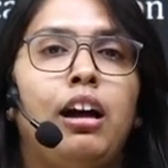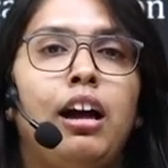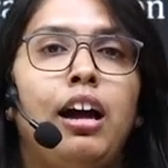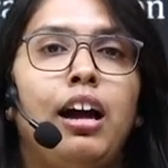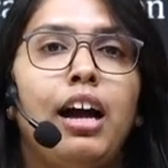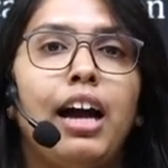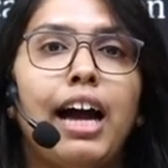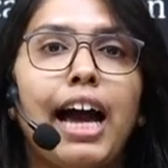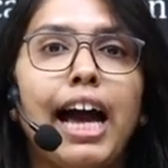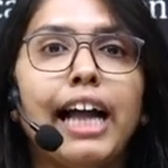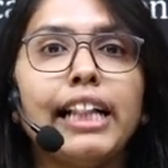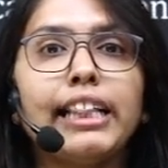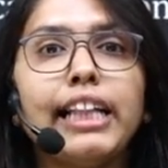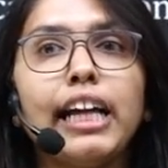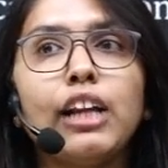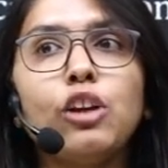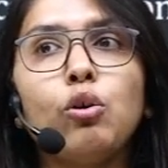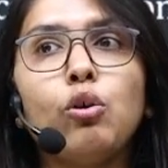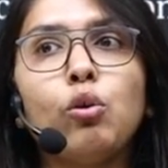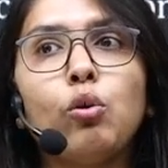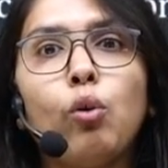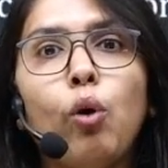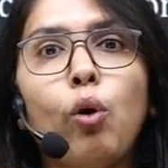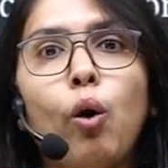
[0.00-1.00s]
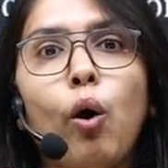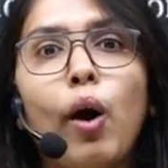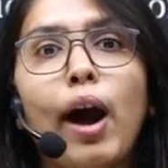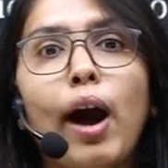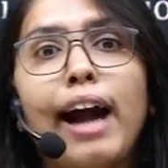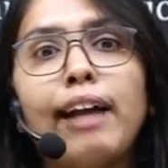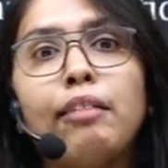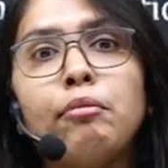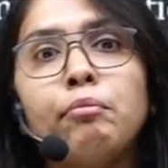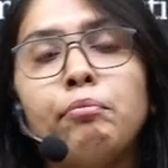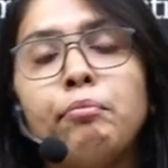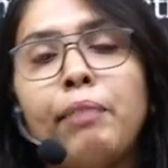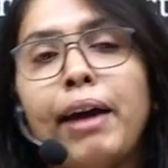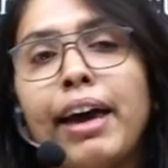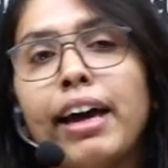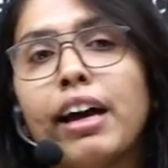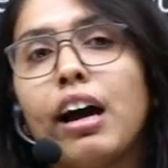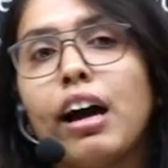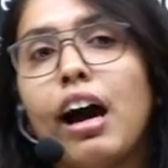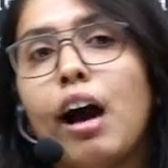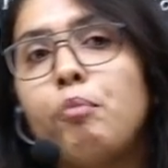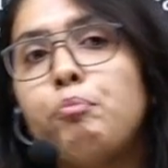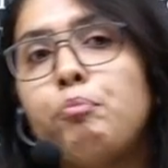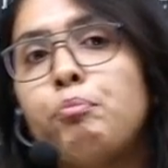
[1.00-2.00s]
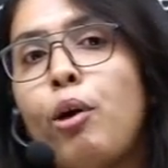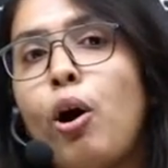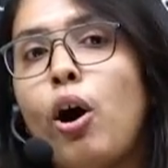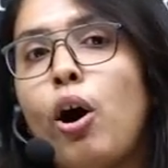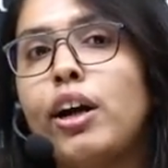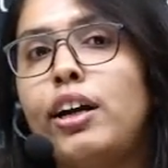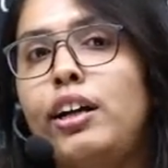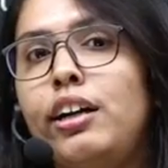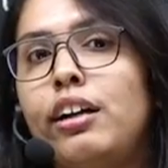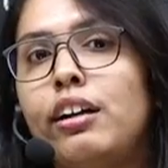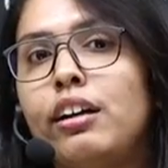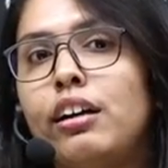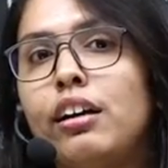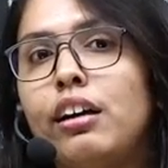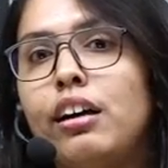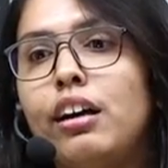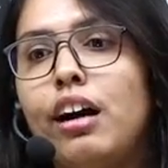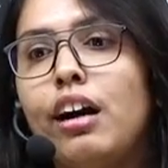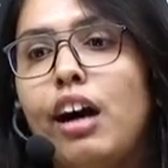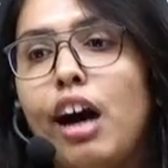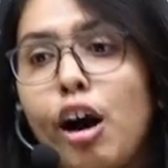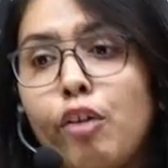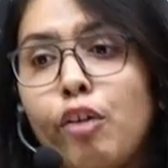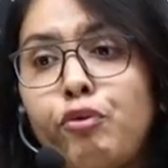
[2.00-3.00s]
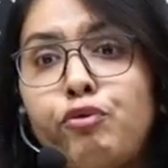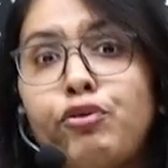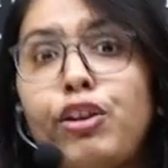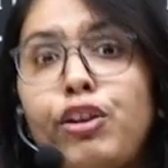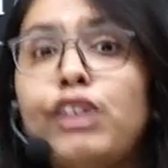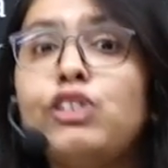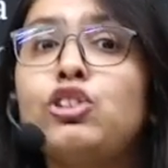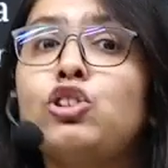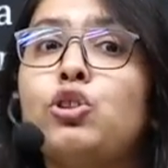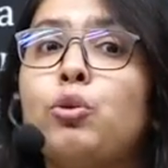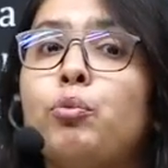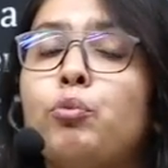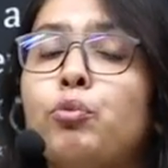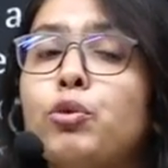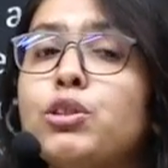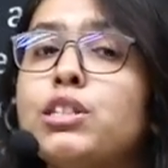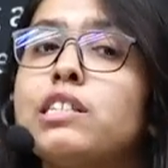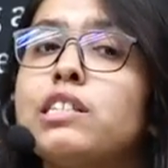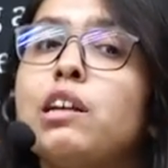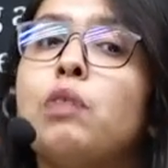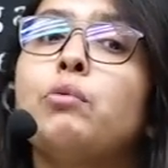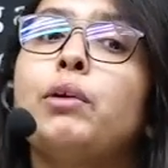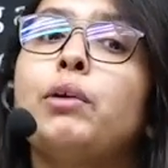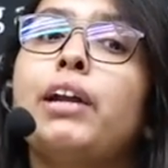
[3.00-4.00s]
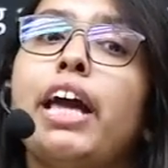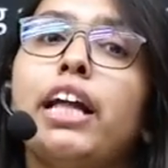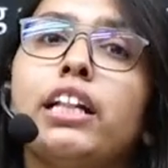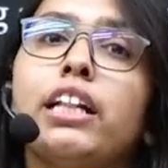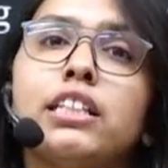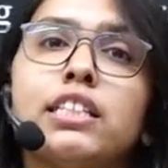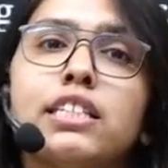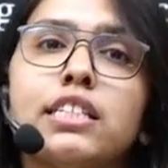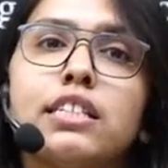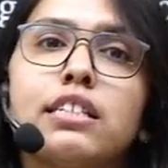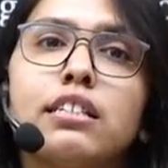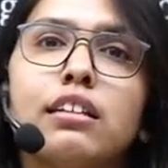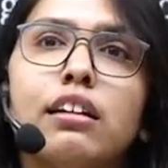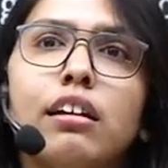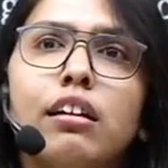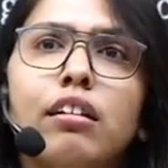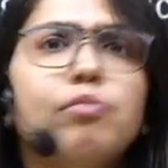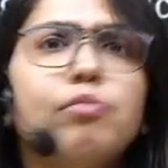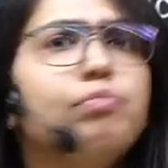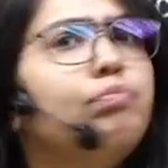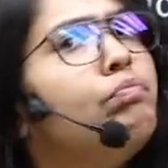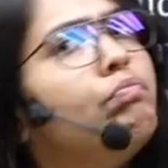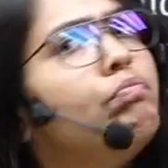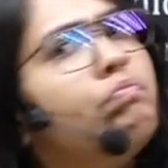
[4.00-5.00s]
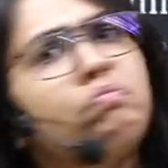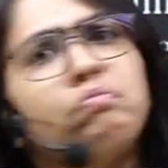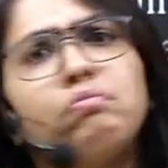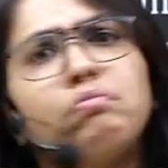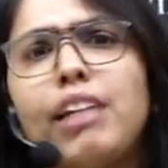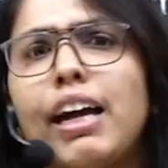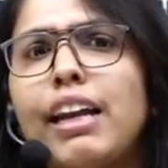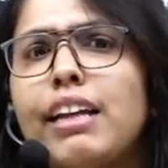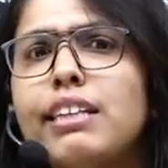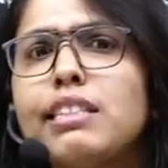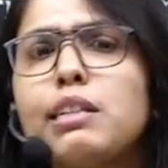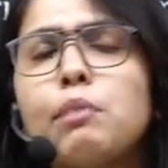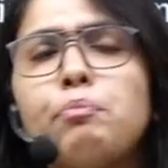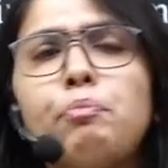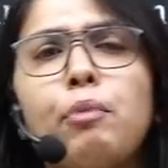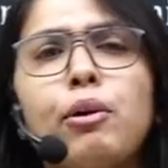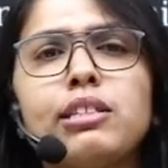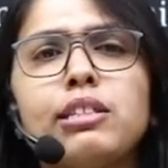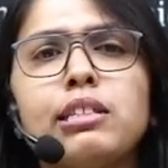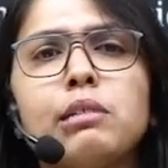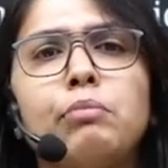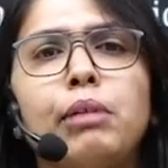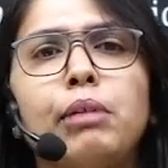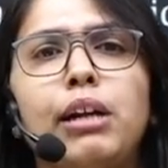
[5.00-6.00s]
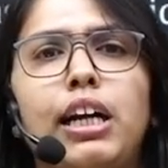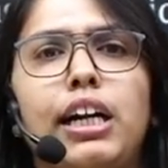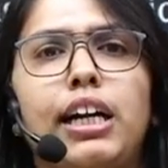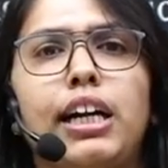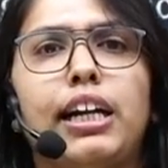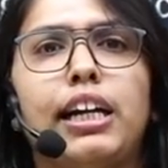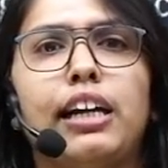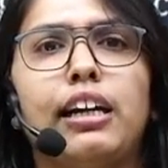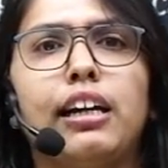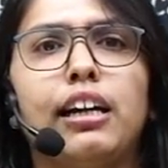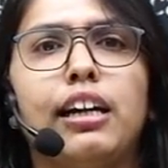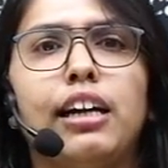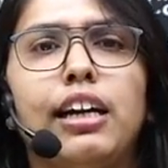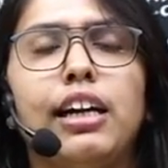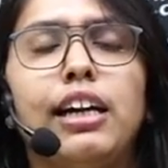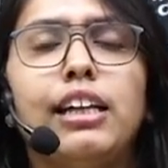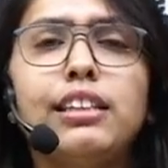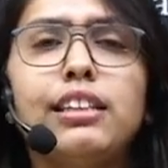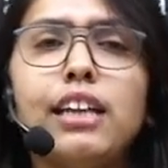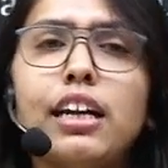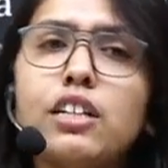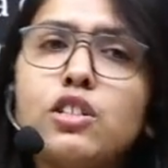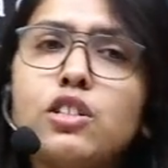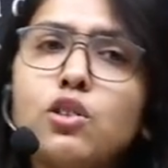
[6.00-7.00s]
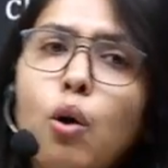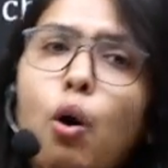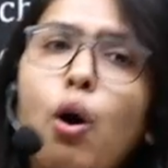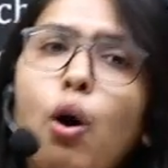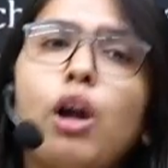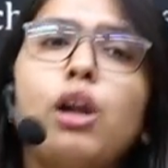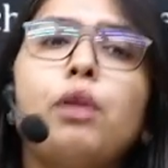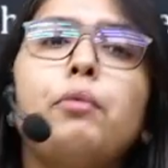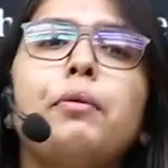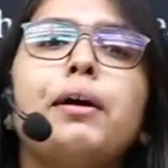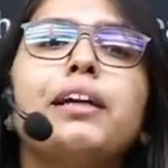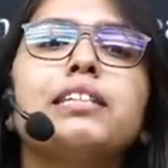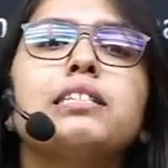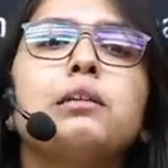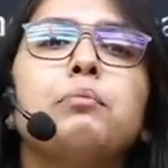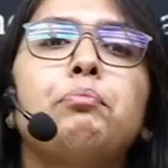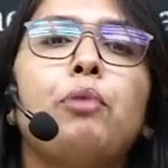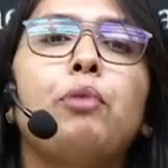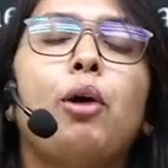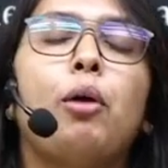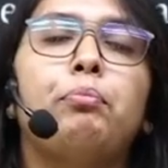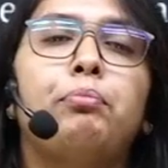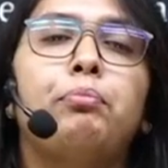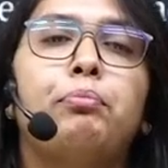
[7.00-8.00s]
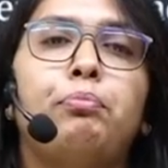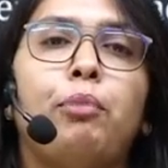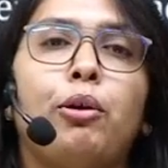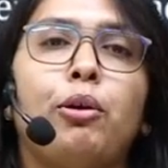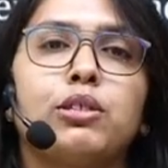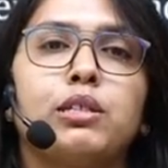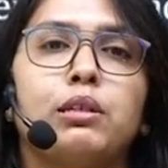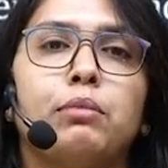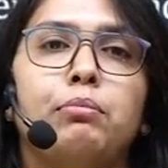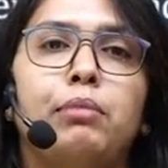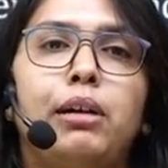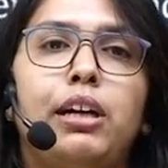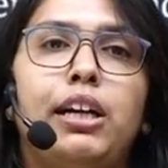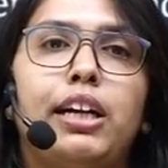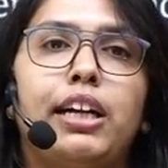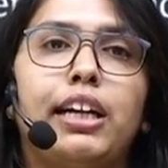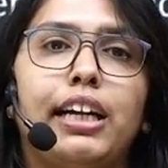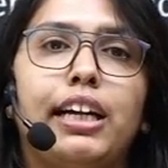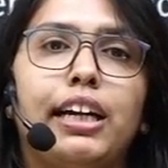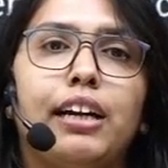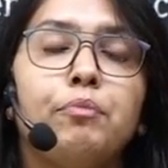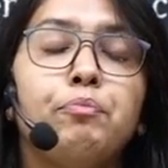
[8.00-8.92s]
And then you go and make a bond, a friendship with someone else. There is a possibility. There is always a possibility.